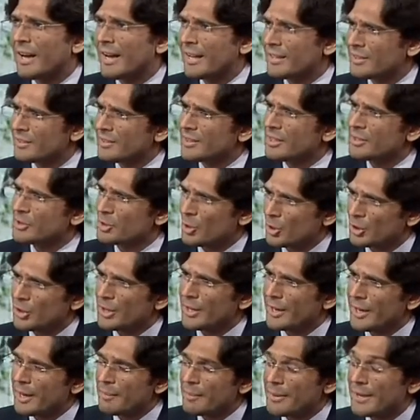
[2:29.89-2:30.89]
and Saudi
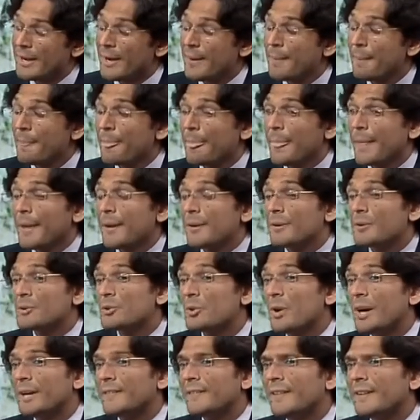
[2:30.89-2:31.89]
Arabia,
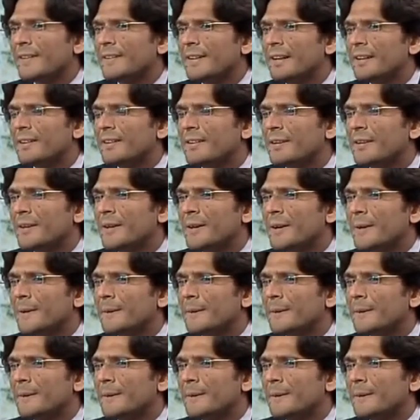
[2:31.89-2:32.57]
so I think that